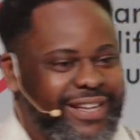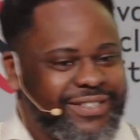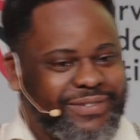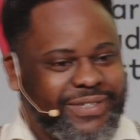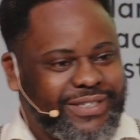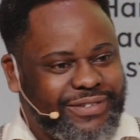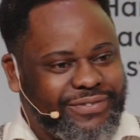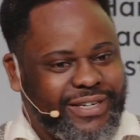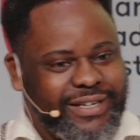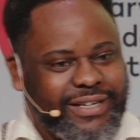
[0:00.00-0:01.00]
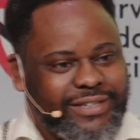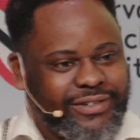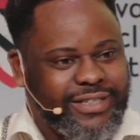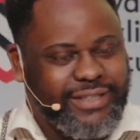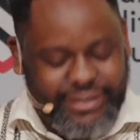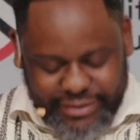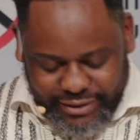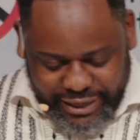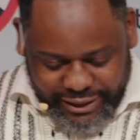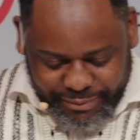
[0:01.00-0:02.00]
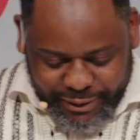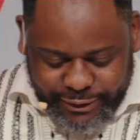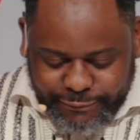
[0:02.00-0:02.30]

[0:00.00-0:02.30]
And so, which is a really interesting dynamic.